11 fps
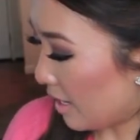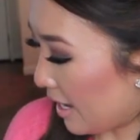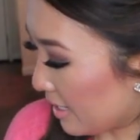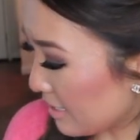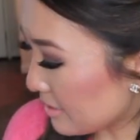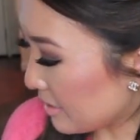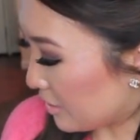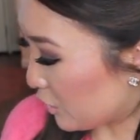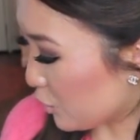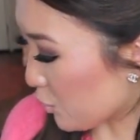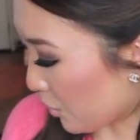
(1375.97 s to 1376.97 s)
I guess
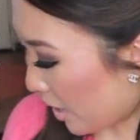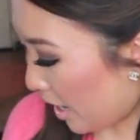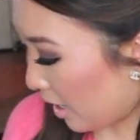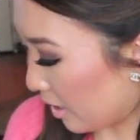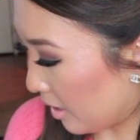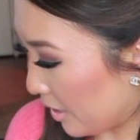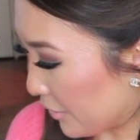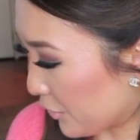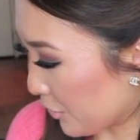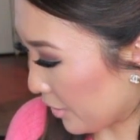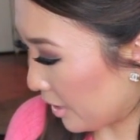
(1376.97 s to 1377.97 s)
it's gray and
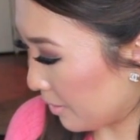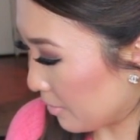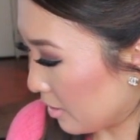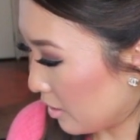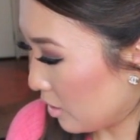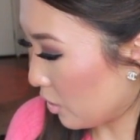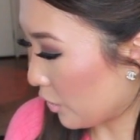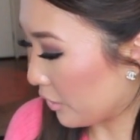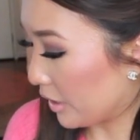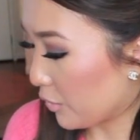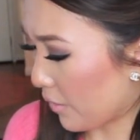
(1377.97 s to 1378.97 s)
cream
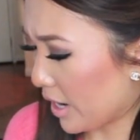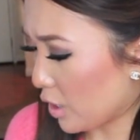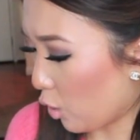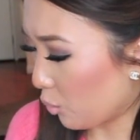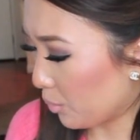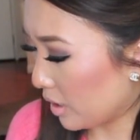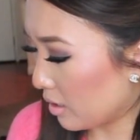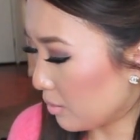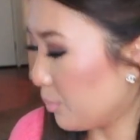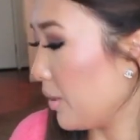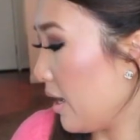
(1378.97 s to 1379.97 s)
or like gray and
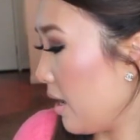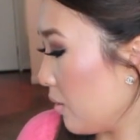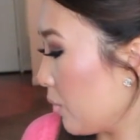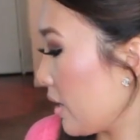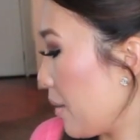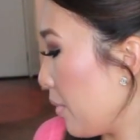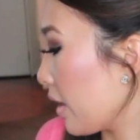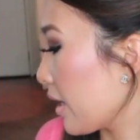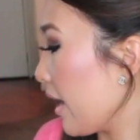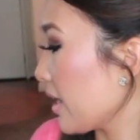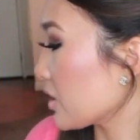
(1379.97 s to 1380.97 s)
oatmeal, but when I bought
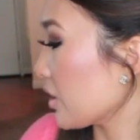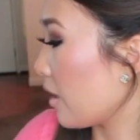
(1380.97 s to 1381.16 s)
it, I actually